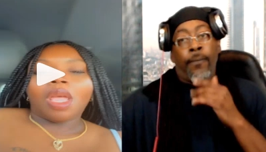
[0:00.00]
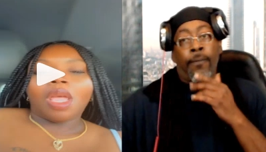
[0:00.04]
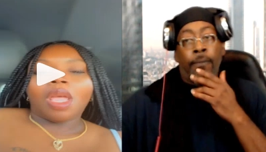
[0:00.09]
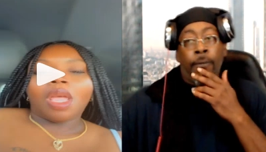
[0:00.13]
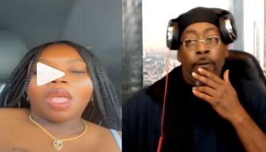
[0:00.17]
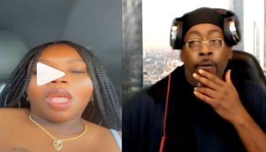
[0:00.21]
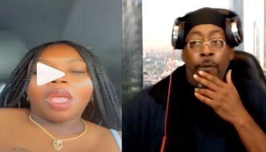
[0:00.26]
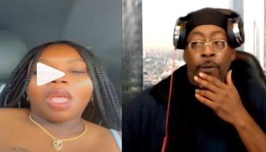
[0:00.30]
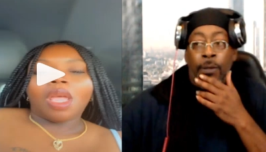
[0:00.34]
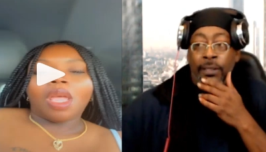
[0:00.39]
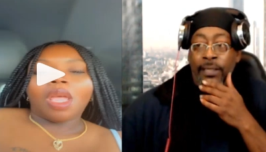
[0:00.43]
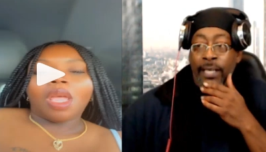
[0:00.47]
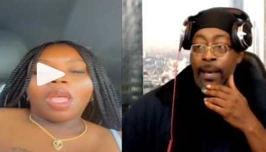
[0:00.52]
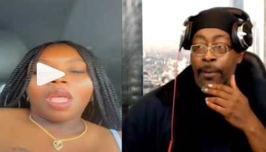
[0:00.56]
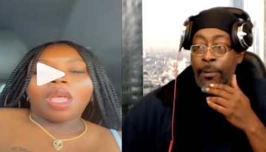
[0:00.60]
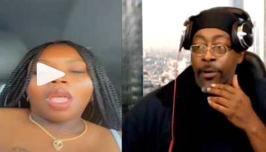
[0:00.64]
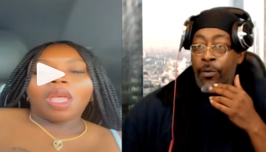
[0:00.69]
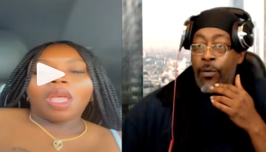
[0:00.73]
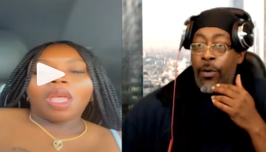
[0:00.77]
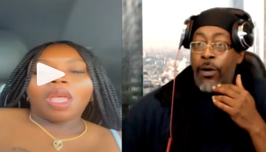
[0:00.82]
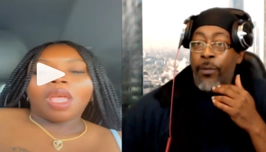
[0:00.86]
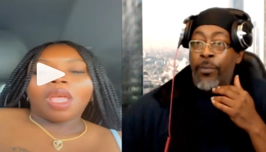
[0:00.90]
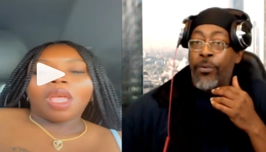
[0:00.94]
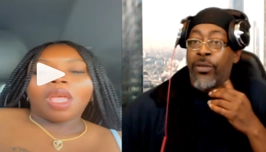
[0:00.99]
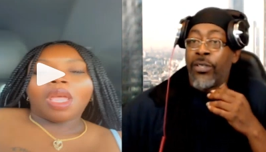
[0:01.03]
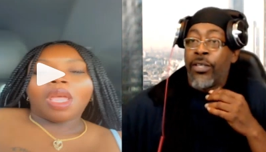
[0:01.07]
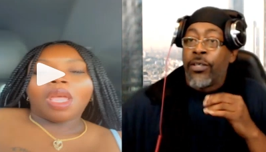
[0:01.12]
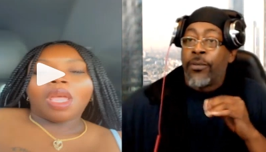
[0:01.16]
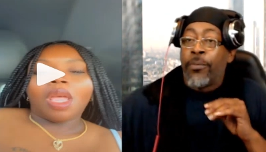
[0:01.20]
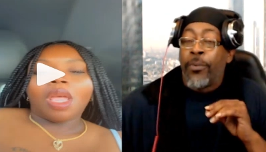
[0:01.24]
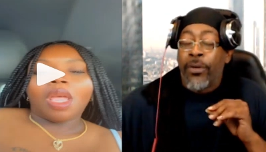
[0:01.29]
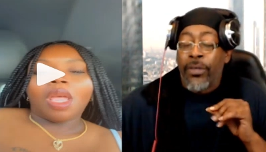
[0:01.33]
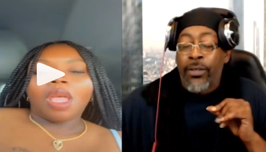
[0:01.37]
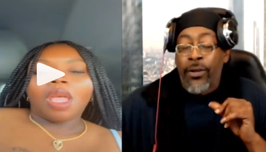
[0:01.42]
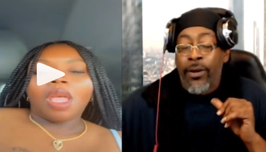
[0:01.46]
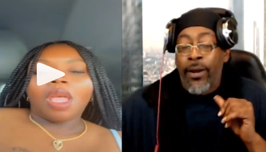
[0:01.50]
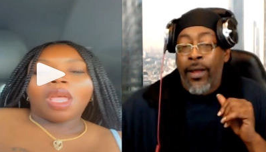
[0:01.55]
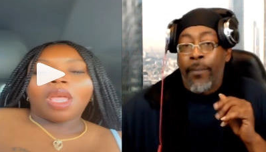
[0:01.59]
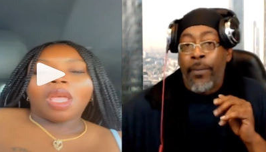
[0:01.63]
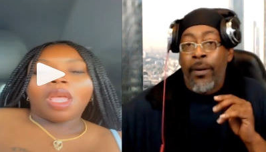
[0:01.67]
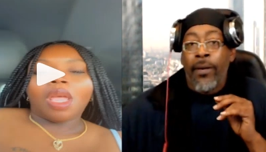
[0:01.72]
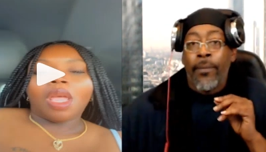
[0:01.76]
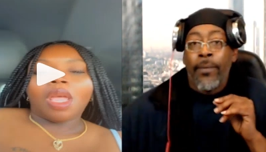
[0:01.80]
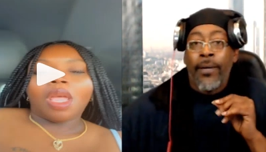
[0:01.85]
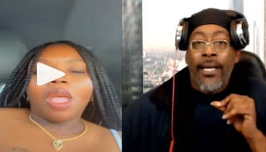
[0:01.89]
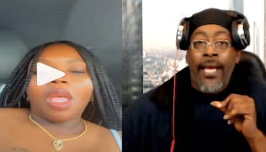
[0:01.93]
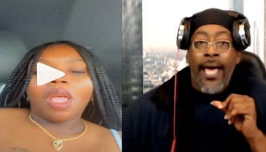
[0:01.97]
Speaker 1: What's that? Welcome, appreciate person on that play
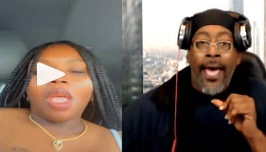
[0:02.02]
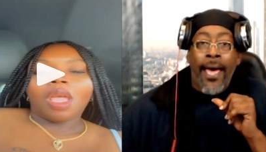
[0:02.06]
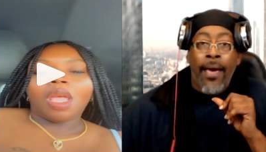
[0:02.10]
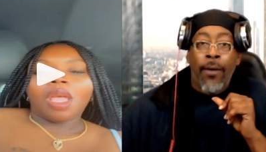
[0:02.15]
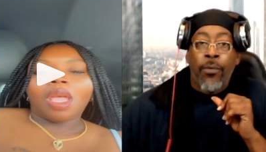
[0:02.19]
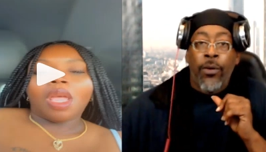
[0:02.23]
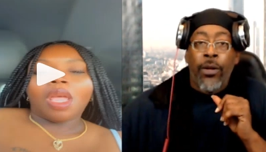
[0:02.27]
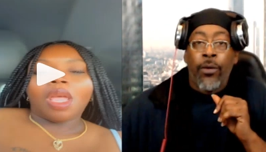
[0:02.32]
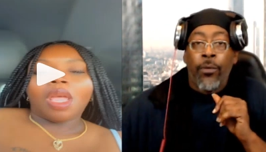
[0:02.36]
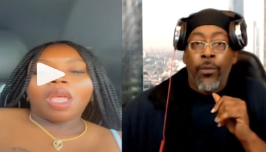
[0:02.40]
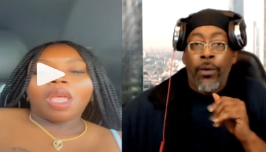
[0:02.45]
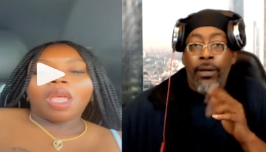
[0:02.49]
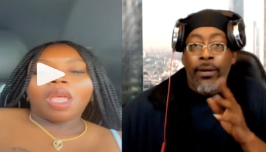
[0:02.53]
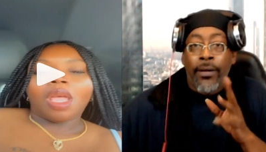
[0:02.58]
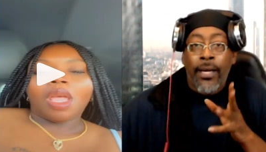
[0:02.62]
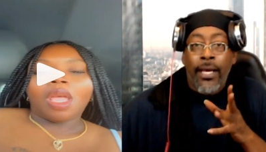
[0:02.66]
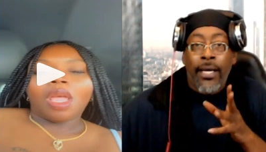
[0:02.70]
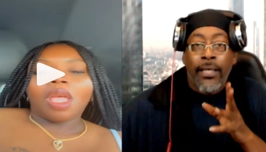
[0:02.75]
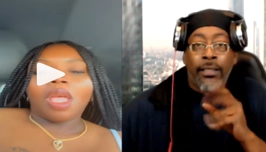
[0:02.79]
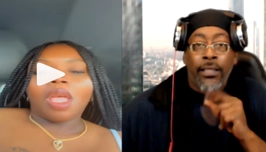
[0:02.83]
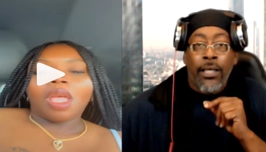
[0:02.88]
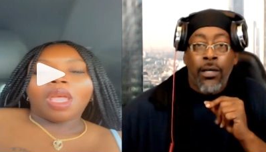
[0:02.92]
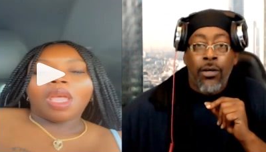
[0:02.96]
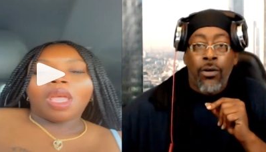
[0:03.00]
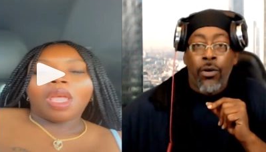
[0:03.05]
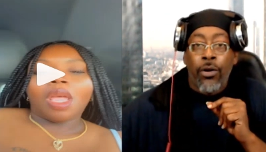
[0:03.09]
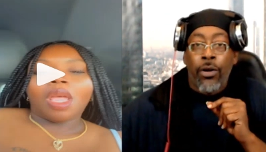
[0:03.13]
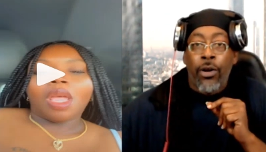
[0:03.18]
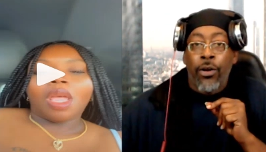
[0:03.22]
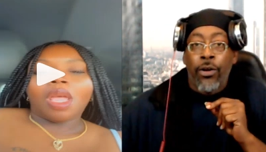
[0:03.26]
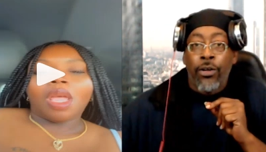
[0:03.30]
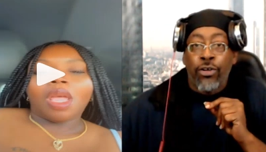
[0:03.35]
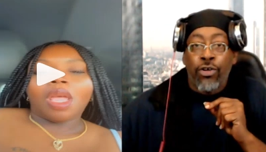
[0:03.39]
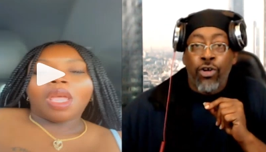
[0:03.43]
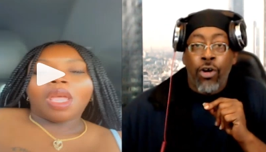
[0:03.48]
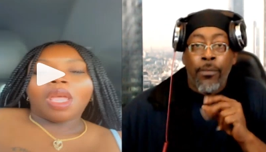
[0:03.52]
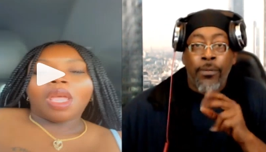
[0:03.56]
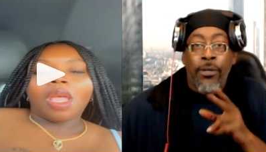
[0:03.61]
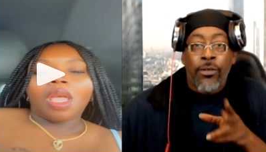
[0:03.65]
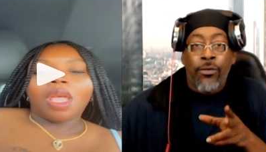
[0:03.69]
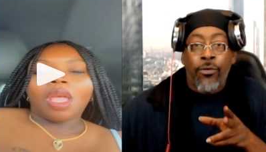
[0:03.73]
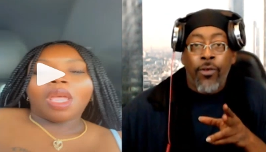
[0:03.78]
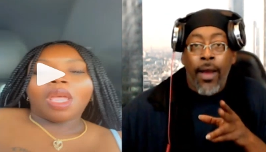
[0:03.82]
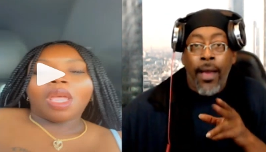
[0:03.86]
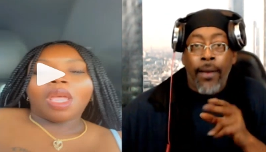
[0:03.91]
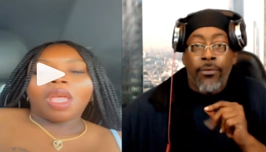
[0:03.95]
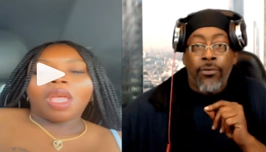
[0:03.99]
button. I am with it. William. Glad y'all going on and join.
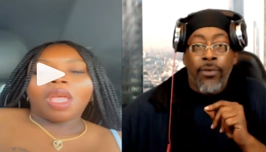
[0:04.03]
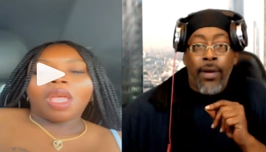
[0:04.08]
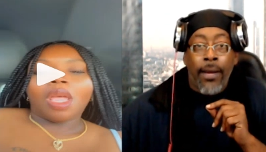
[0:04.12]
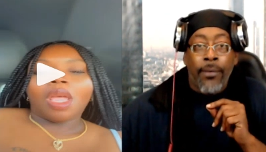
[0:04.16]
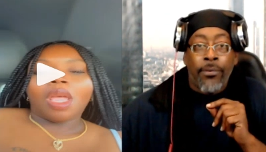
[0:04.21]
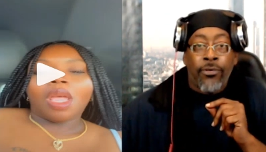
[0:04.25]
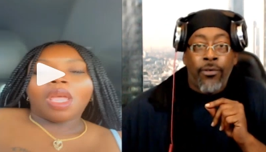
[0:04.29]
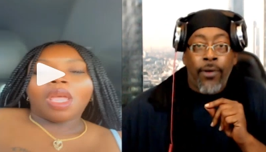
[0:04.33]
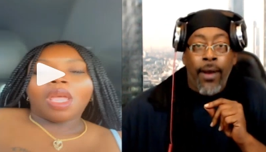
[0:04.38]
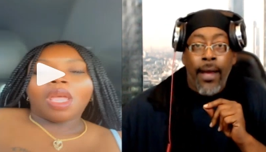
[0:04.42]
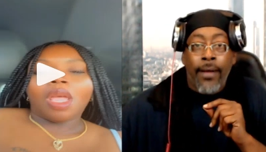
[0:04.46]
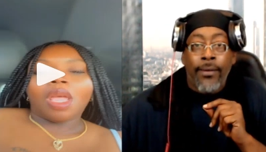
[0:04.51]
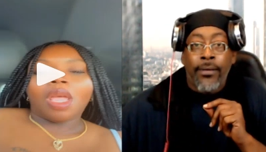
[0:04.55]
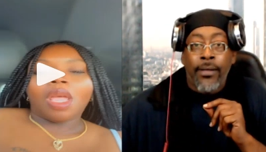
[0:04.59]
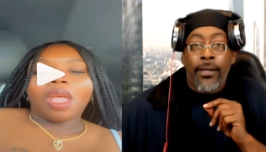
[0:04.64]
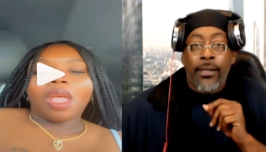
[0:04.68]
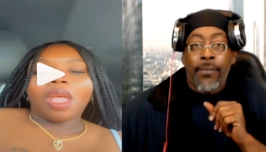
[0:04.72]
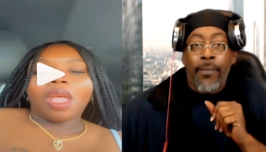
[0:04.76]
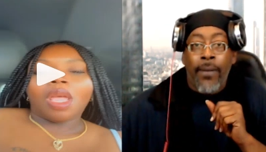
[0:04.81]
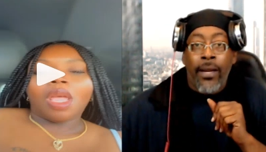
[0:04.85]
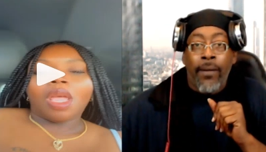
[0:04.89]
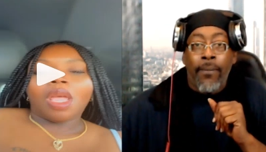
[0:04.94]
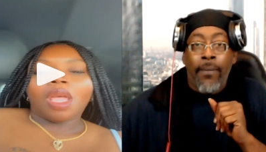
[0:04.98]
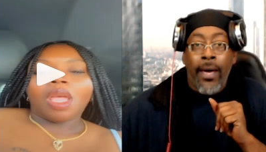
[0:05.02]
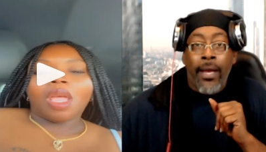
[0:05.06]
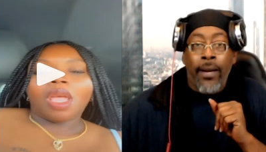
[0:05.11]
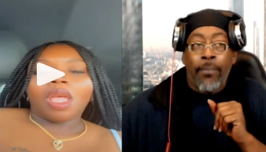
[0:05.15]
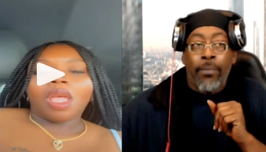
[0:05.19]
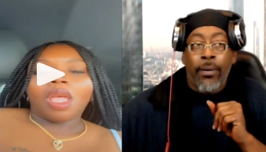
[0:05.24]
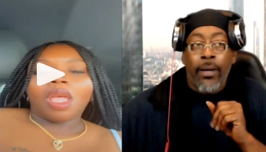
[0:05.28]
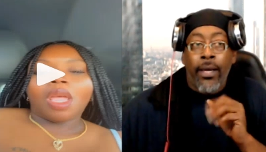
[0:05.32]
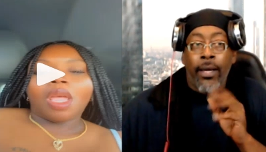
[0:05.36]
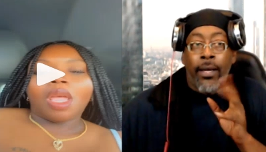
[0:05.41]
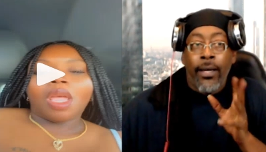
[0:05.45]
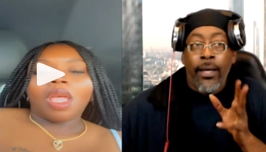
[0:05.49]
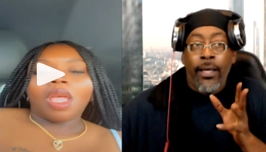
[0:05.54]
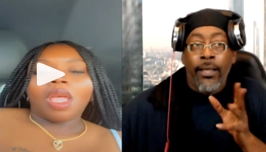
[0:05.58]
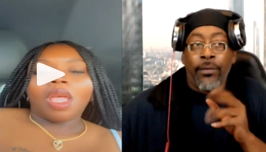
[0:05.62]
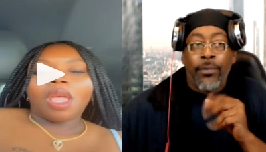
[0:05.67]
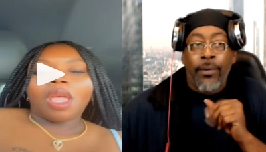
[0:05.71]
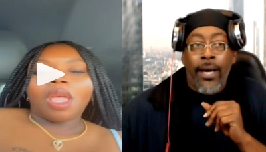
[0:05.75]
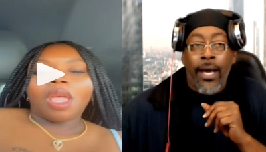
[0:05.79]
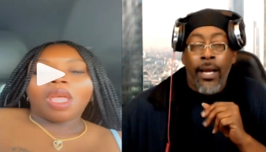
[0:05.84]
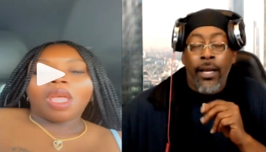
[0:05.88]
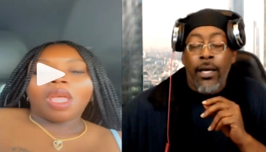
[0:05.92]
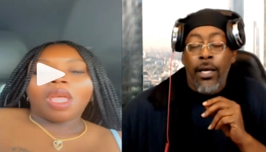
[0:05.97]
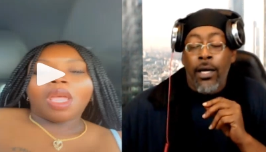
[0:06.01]
Subscribe, subscribe, subscribe. Tell somebody about the player list. We
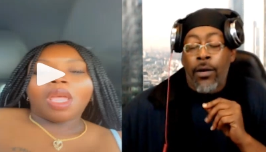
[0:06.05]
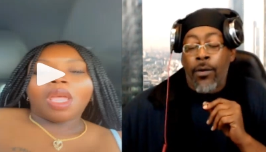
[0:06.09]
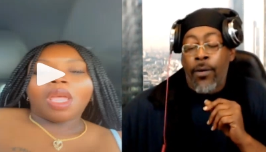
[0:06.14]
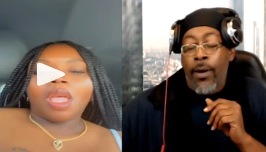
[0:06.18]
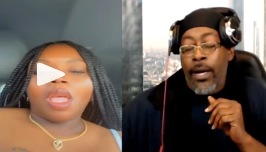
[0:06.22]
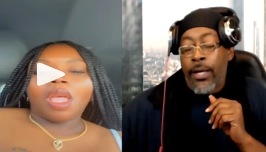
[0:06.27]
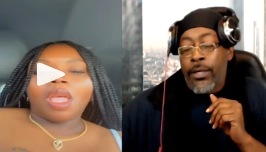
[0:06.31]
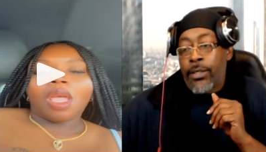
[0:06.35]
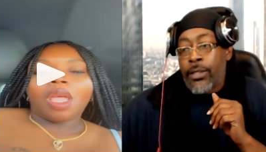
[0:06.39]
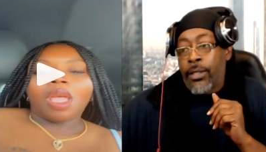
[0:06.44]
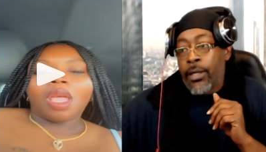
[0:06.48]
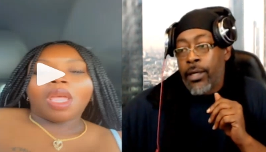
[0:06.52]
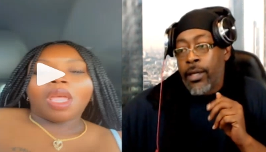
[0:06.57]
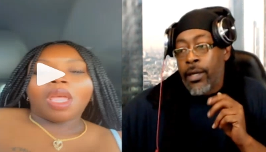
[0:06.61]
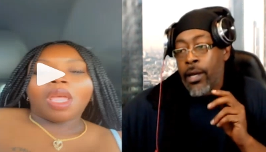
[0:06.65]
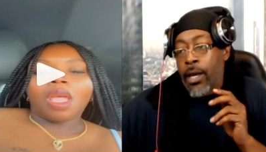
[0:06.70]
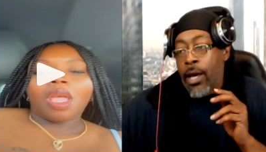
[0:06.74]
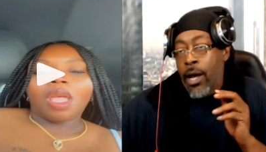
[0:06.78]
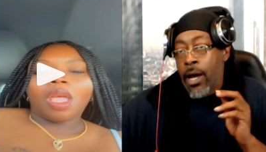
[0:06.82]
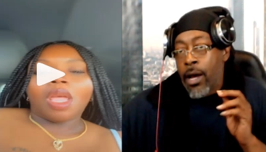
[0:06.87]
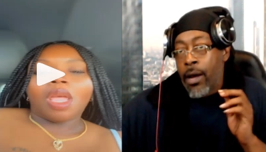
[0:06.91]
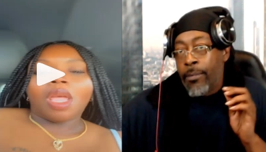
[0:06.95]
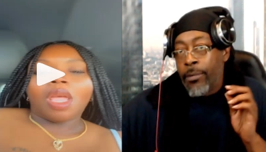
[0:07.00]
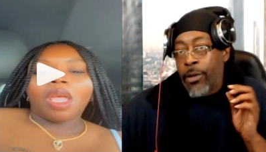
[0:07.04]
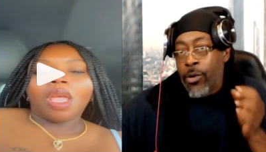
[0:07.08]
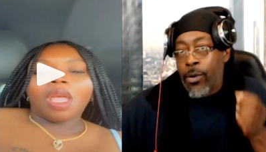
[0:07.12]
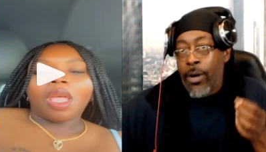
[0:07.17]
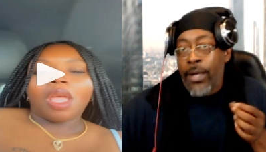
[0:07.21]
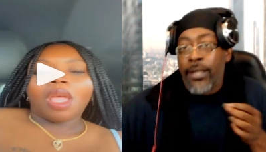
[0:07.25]
got a good question. Um, the question